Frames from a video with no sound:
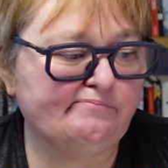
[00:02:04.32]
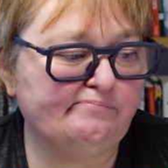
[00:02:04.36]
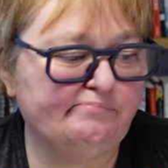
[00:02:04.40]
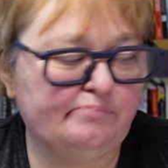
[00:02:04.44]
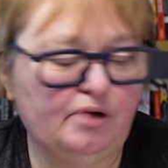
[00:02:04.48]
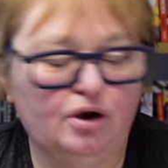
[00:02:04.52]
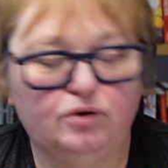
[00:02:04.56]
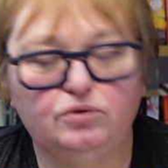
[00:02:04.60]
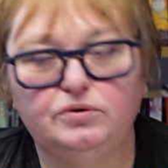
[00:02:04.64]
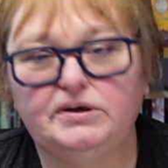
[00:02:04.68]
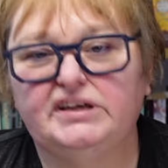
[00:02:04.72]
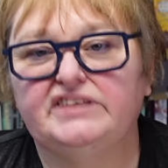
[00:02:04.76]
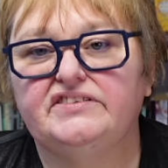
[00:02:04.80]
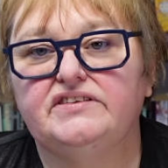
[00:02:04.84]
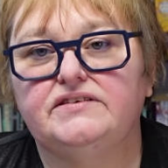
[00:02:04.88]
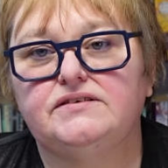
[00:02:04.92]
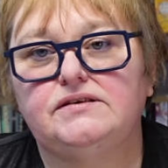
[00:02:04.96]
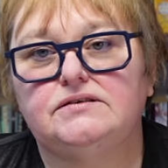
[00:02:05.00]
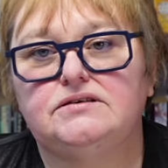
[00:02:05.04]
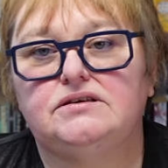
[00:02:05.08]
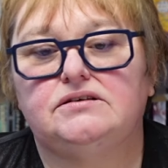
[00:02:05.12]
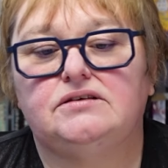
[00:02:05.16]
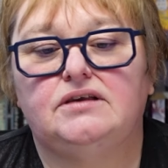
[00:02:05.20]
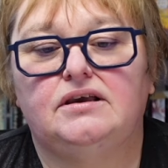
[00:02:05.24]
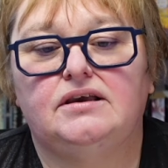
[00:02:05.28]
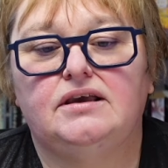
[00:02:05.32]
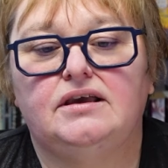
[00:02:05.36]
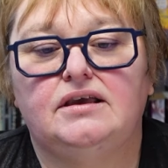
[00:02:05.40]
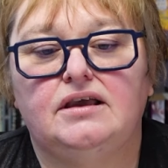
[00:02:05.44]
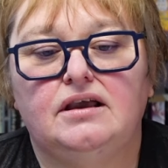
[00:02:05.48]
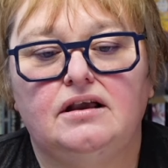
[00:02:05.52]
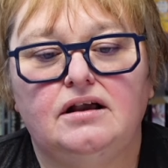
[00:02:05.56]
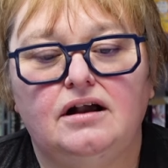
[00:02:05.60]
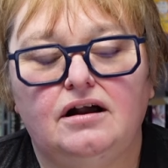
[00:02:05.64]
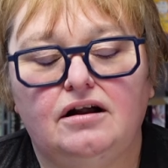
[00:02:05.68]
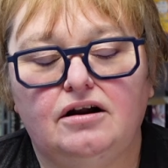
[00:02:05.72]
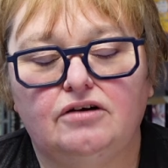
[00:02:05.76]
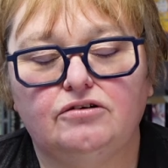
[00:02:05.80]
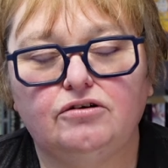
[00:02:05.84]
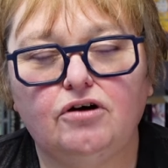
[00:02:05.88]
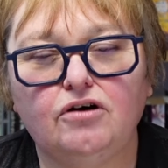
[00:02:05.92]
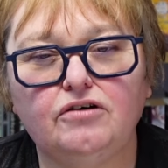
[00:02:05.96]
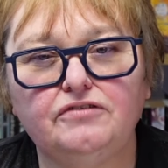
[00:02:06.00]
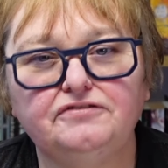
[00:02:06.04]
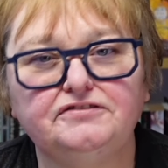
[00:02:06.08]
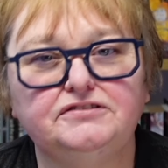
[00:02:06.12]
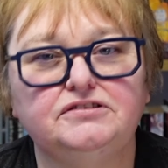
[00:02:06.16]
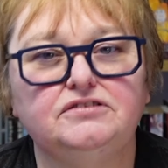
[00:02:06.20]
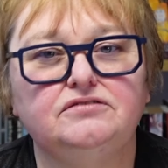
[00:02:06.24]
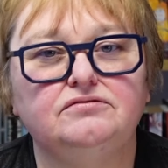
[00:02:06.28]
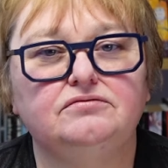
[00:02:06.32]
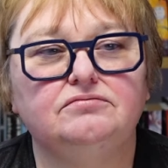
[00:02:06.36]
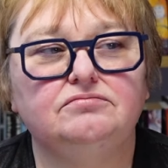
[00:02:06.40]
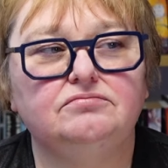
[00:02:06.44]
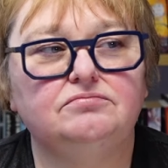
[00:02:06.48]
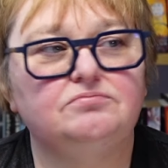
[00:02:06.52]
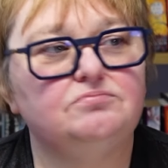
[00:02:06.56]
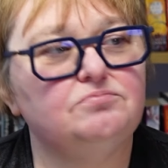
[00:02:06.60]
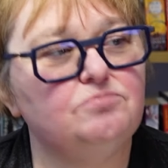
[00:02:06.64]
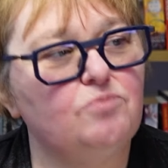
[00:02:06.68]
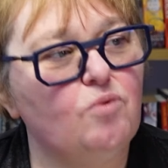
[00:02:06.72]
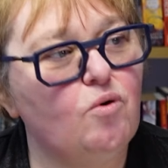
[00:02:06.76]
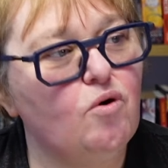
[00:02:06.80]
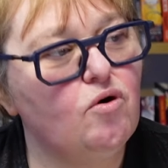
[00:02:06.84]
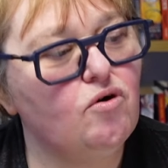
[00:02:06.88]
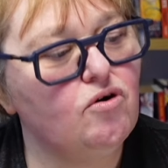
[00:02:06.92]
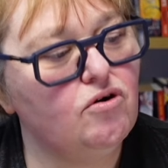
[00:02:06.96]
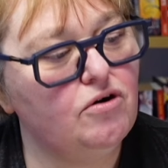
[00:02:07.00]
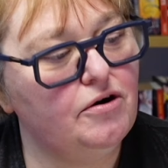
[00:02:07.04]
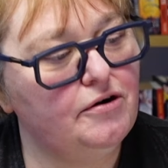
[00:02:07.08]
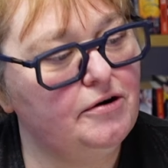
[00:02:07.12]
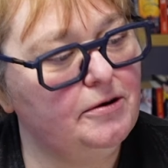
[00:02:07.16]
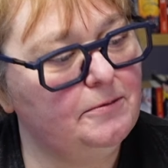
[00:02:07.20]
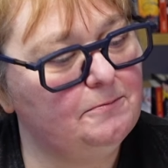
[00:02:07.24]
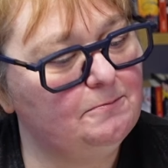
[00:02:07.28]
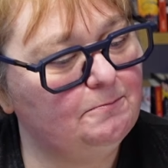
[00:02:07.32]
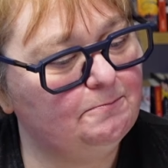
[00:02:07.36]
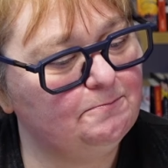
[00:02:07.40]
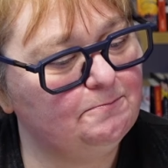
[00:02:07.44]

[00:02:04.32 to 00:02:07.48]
poets are often more